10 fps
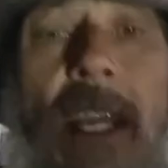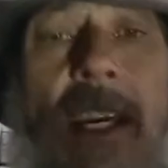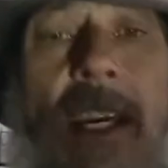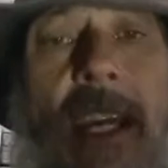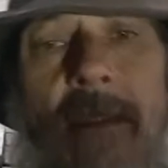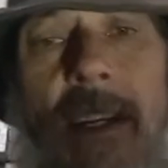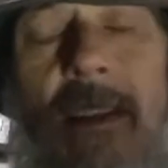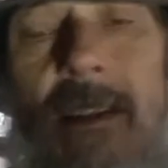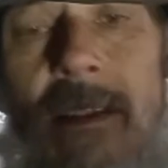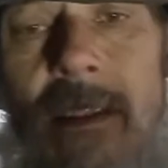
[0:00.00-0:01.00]
Lake
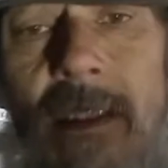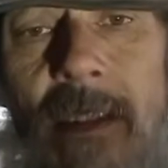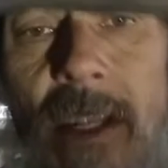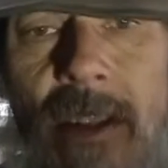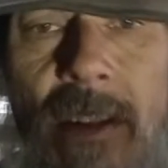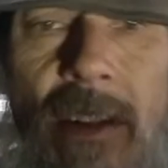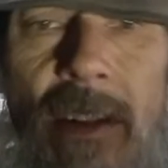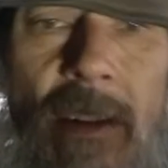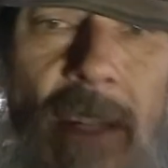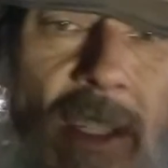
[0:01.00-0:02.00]
County District
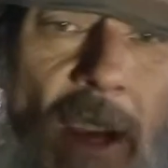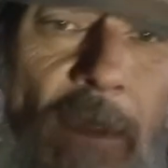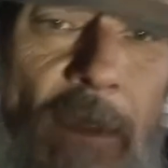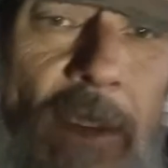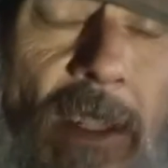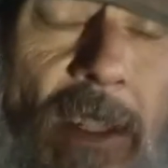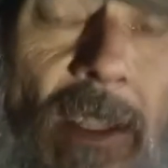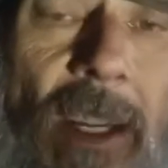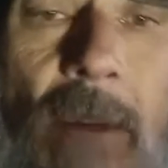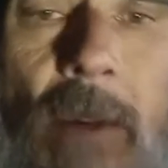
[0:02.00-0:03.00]
Attorney's
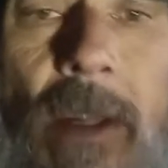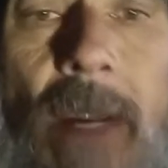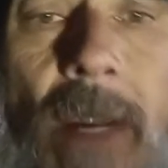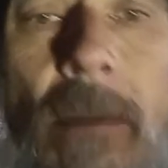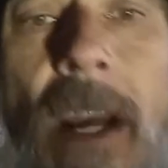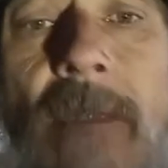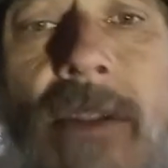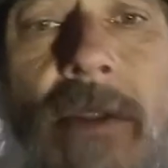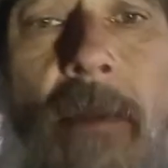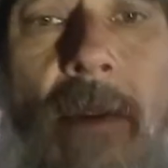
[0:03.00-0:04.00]
office and let them know that I'm
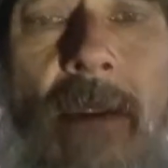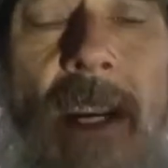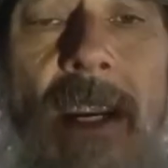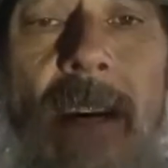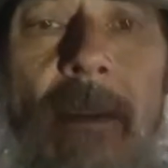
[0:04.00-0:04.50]
live streaming right